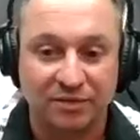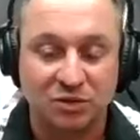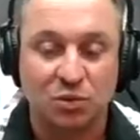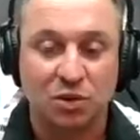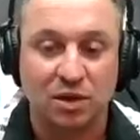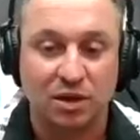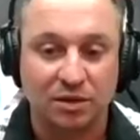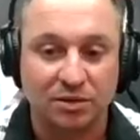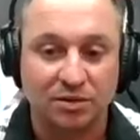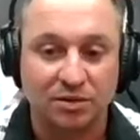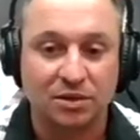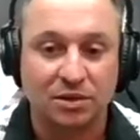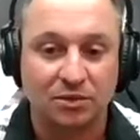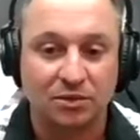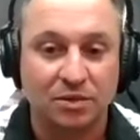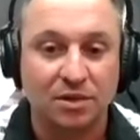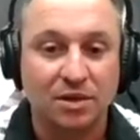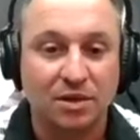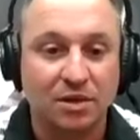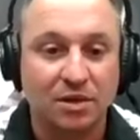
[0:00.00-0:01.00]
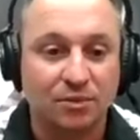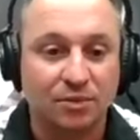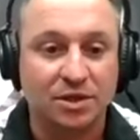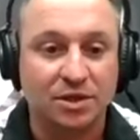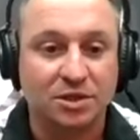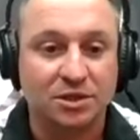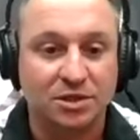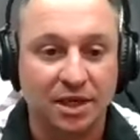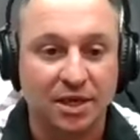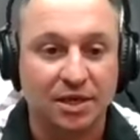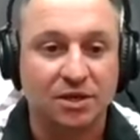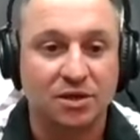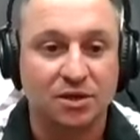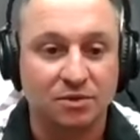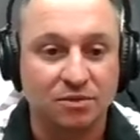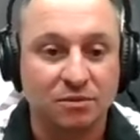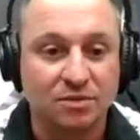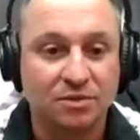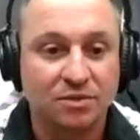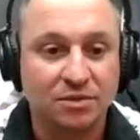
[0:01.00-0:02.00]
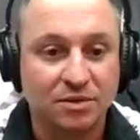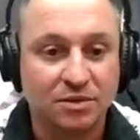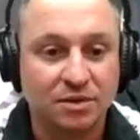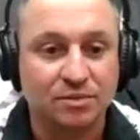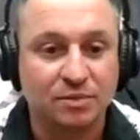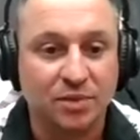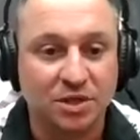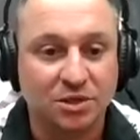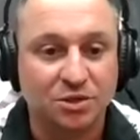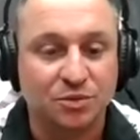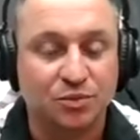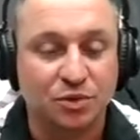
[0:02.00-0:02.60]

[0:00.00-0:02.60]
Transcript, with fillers: as well. So, Rich, thank you. Much